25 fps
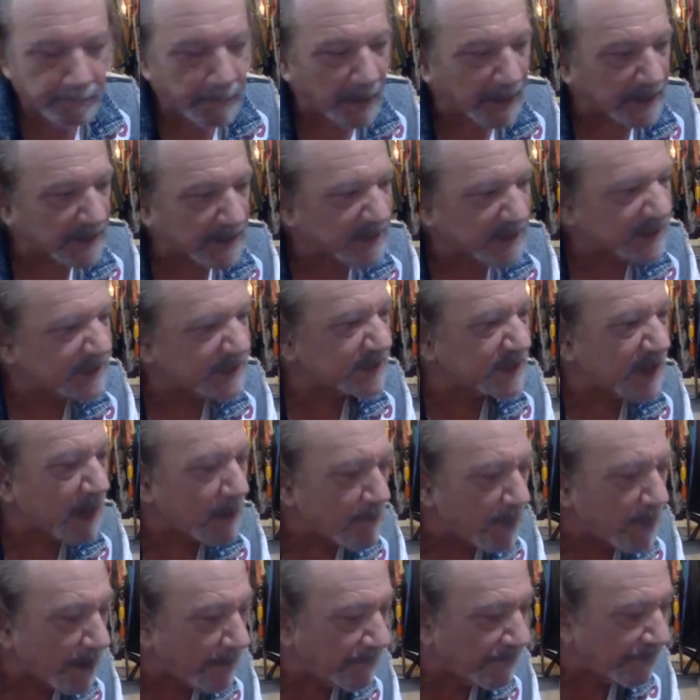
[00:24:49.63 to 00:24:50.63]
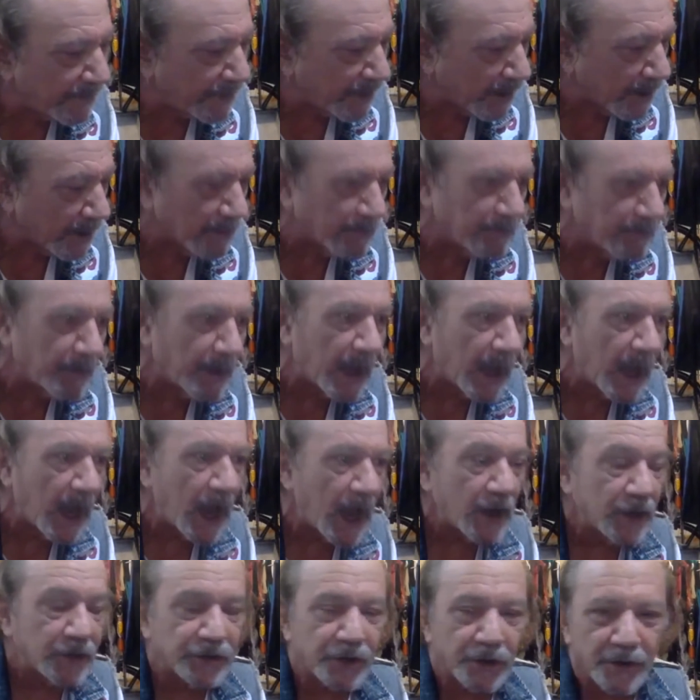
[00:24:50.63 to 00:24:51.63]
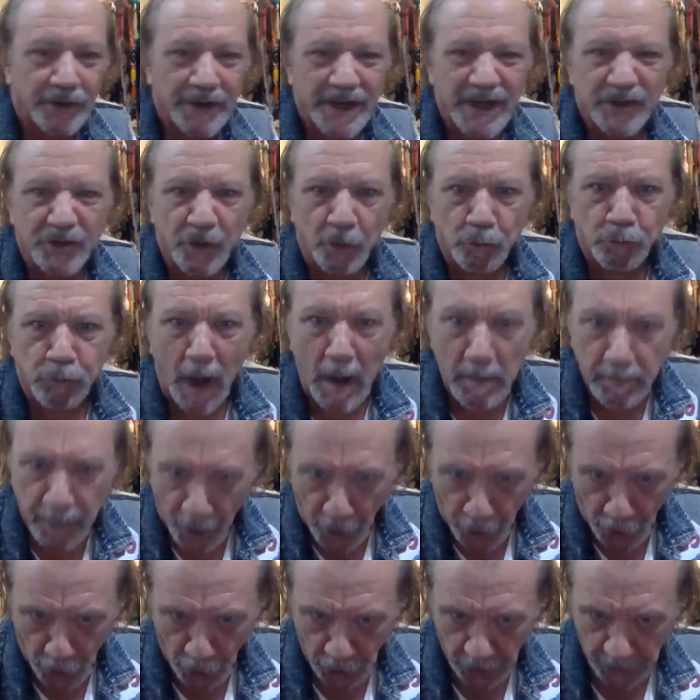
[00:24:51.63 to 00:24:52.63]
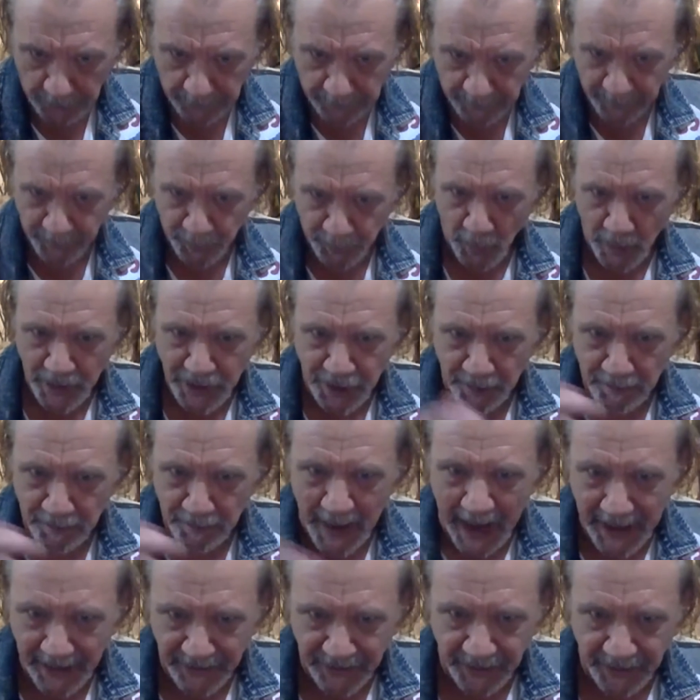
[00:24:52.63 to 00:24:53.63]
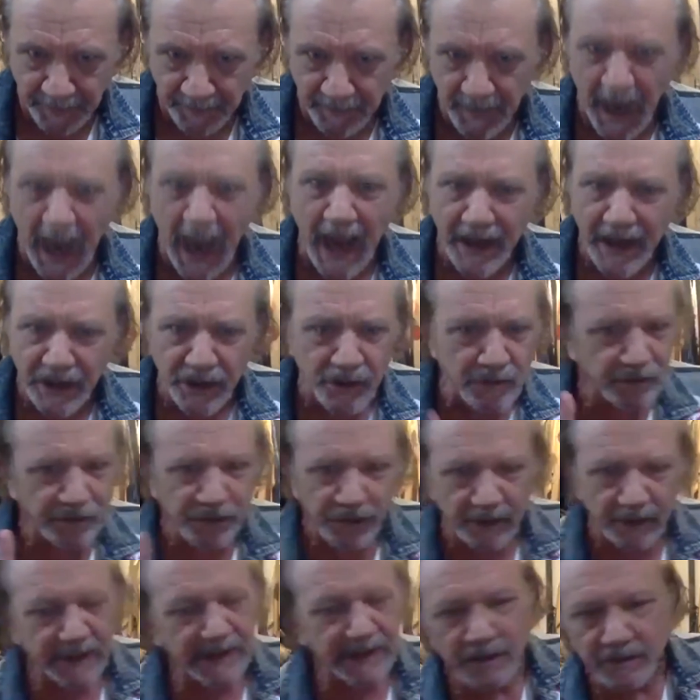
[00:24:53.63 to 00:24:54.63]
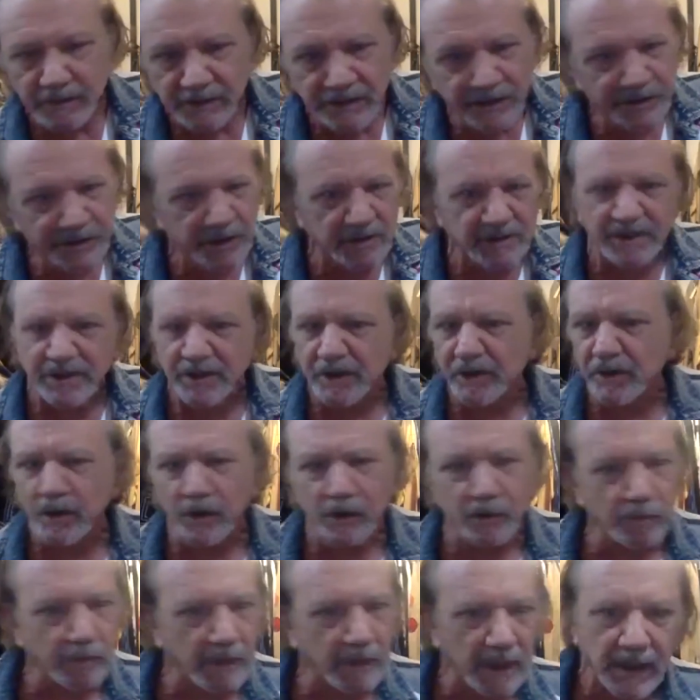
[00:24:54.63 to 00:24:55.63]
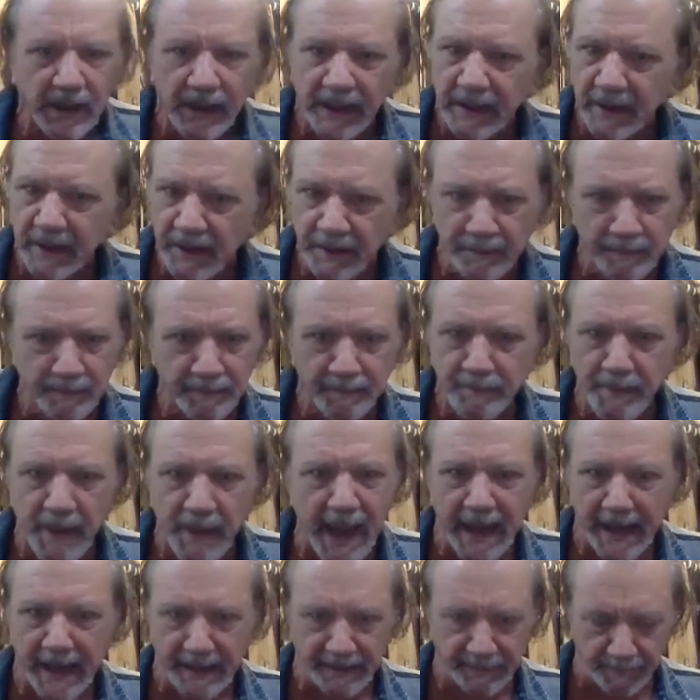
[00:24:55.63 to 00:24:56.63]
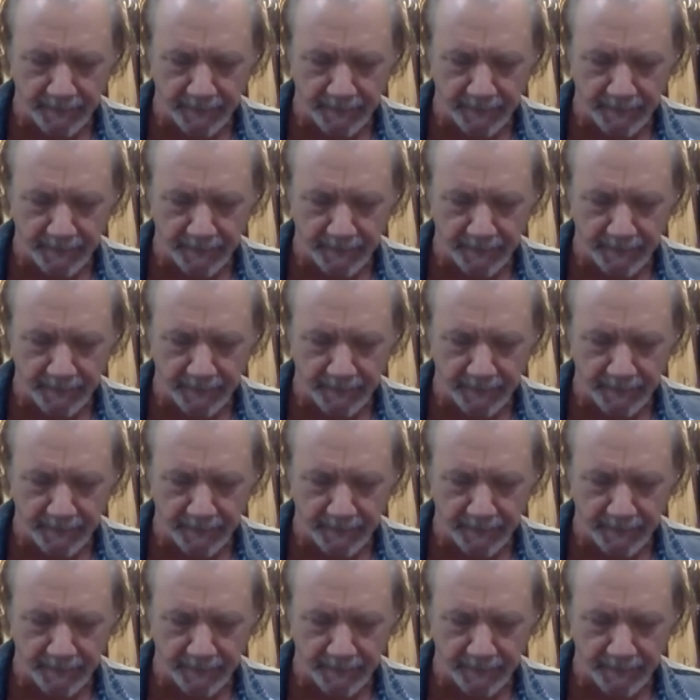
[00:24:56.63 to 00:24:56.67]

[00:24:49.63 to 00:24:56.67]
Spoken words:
But some of them turn into rubber when you paint them. I usually use just an acrylic paint.